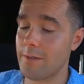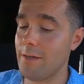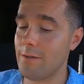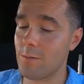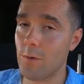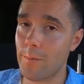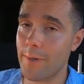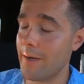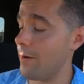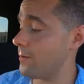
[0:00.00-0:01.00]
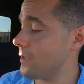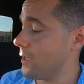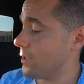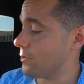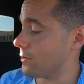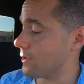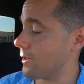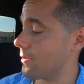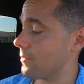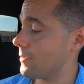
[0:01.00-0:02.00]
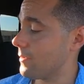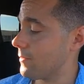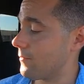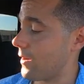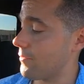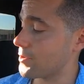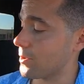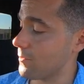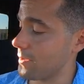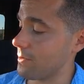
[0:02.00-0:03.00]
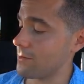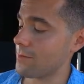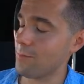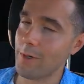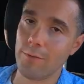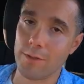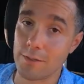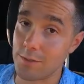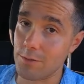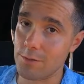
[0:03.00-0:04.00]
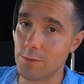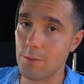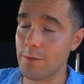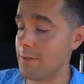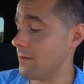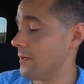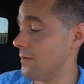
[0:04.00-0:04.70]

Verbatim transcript: Okay, that's one pound. You can get five servings, whatever you consider a serving.